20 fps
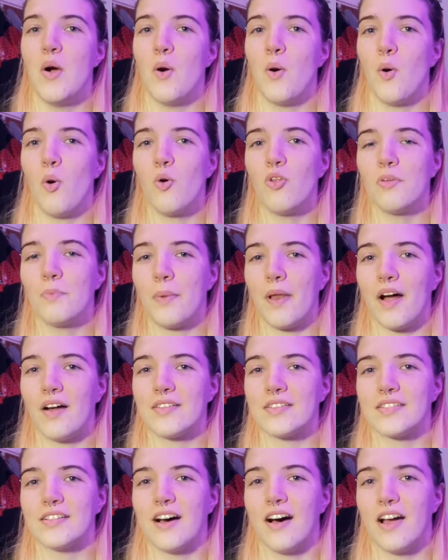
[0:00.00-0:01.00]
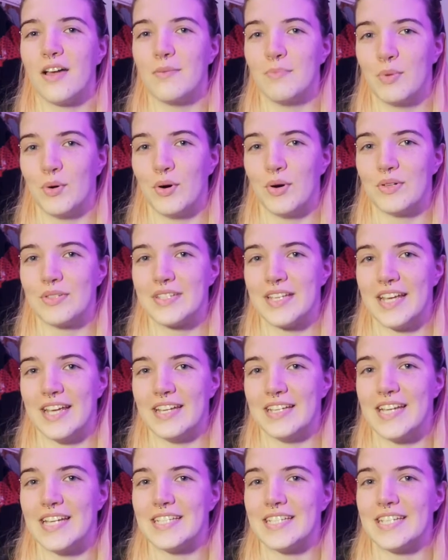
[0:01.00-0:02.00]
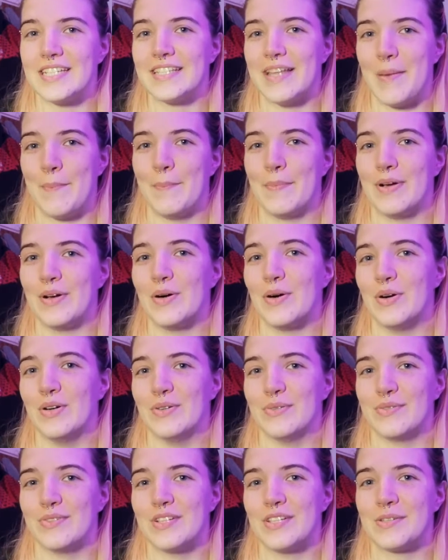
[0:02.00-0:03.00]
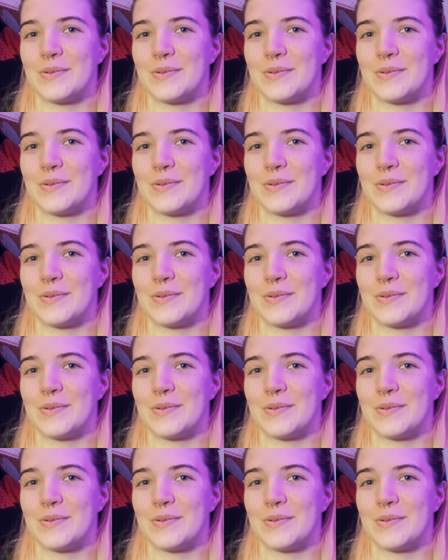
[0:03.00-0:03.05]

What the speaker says: all the plants that I bought in December of